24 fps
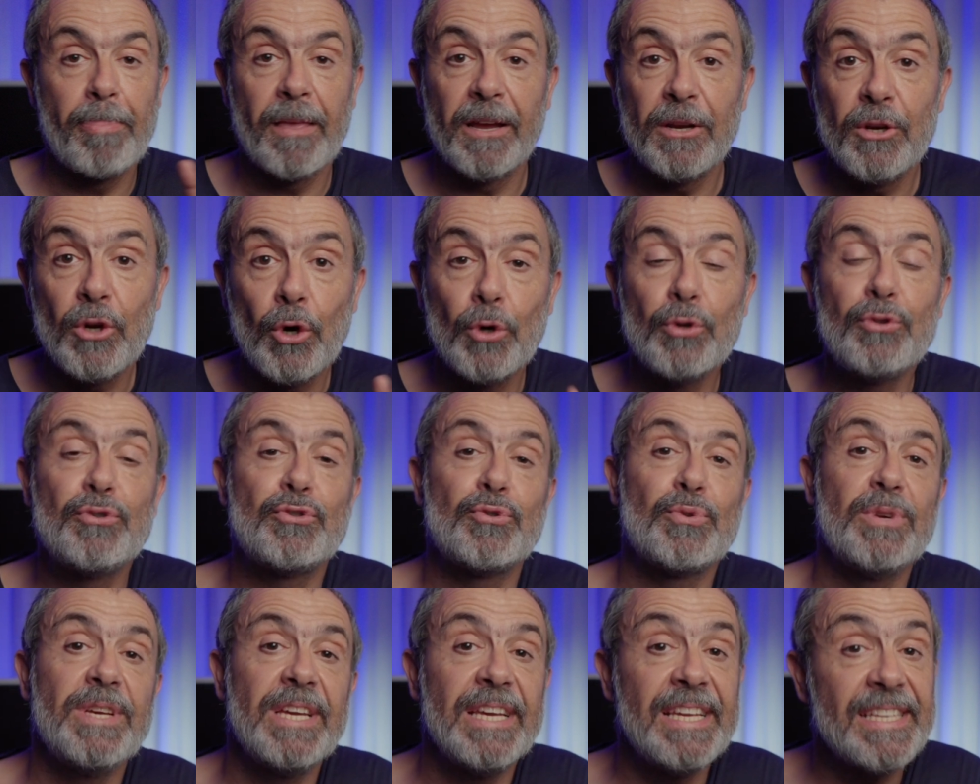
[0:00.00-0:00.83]
Node
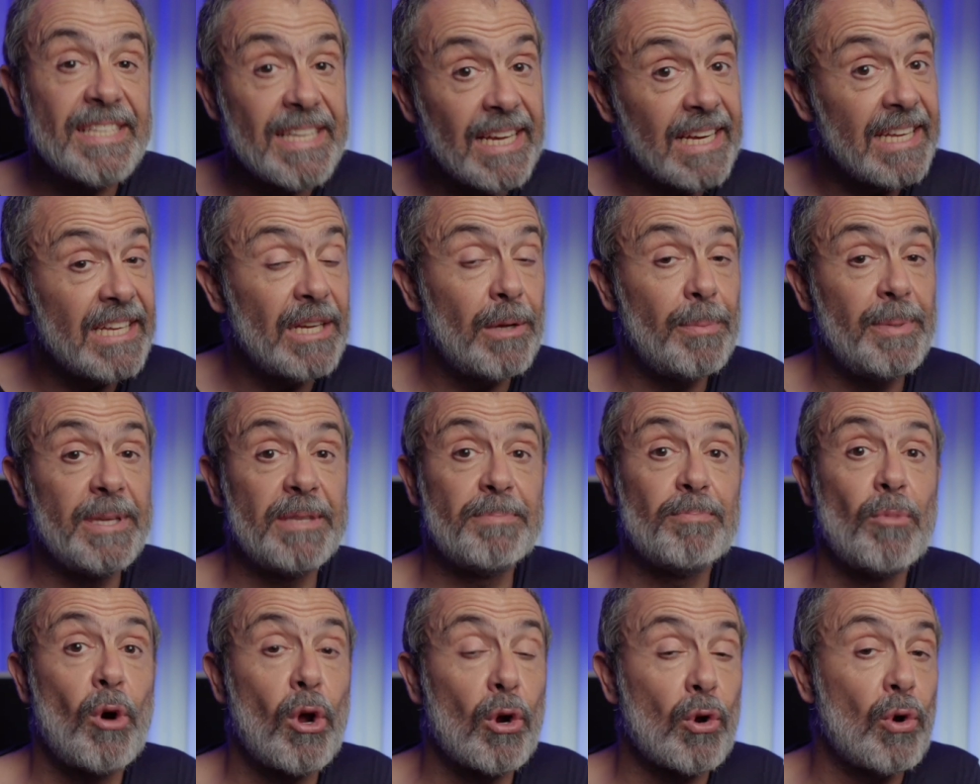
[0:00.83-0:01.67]
three is a little bit
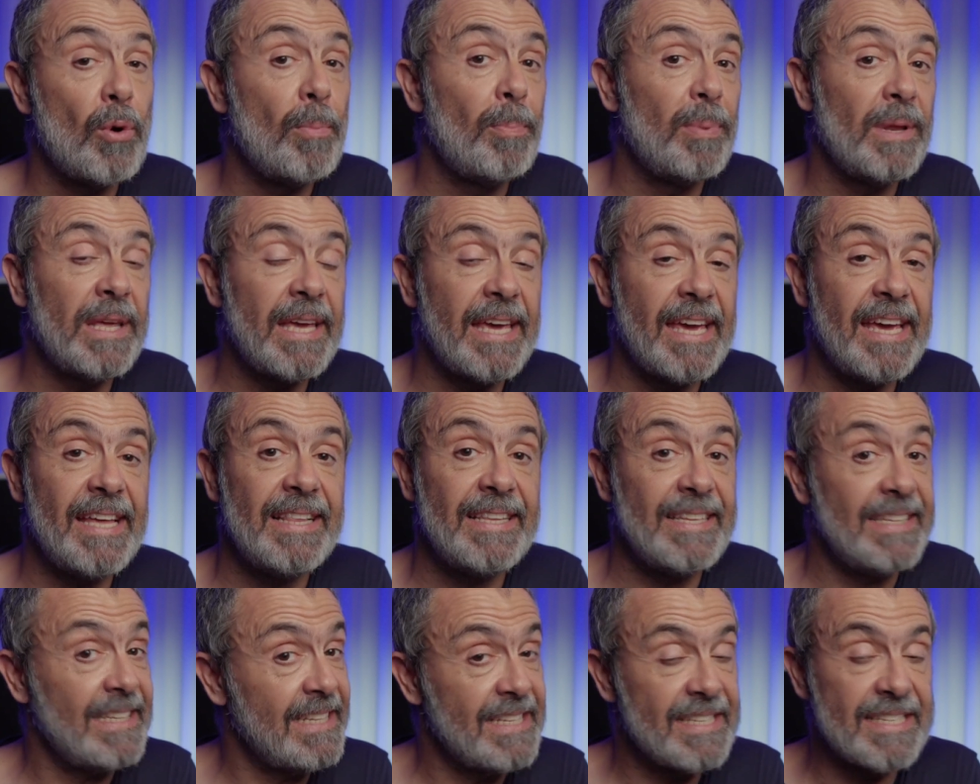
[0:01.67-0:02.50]
more
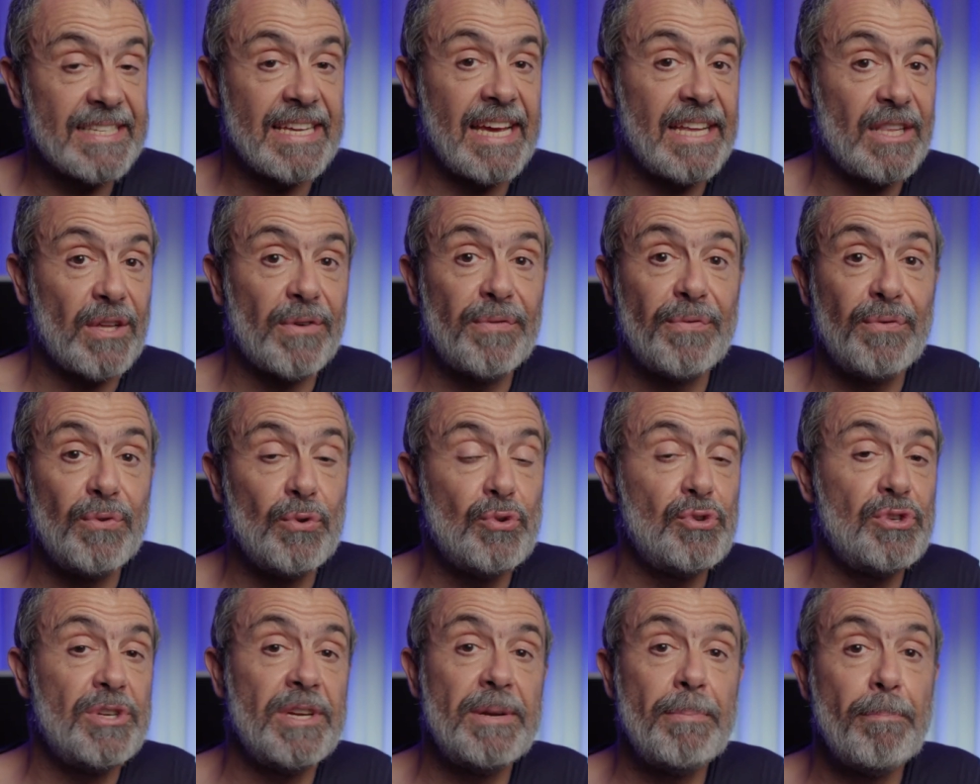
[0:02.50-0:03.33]
complicated inside of
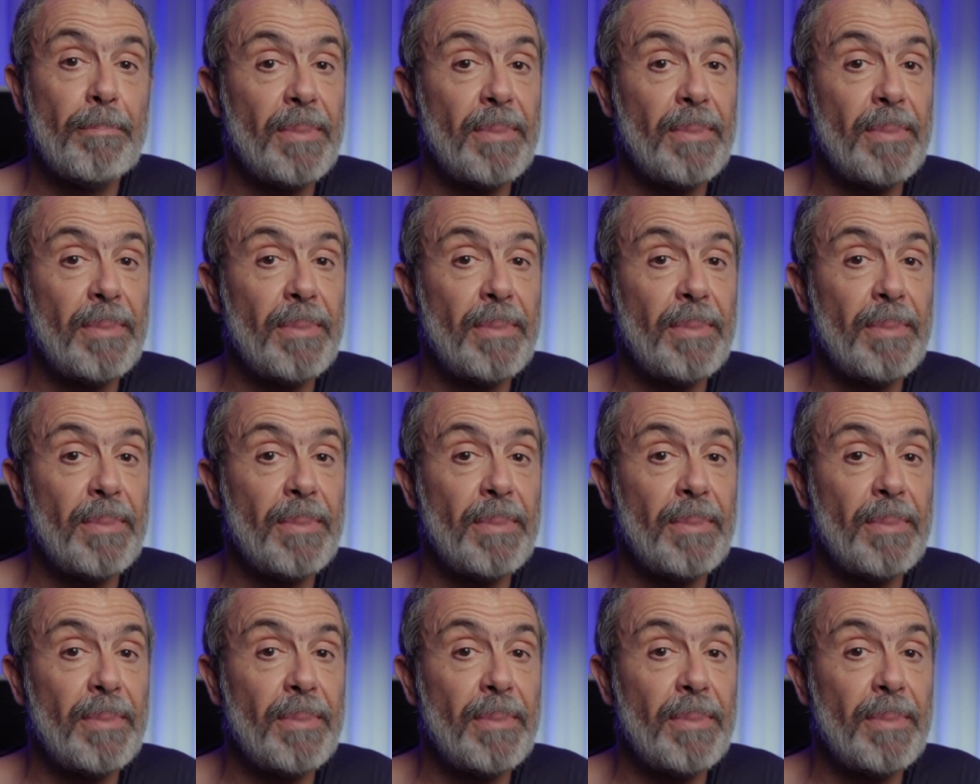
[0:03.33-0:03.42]
Fusion,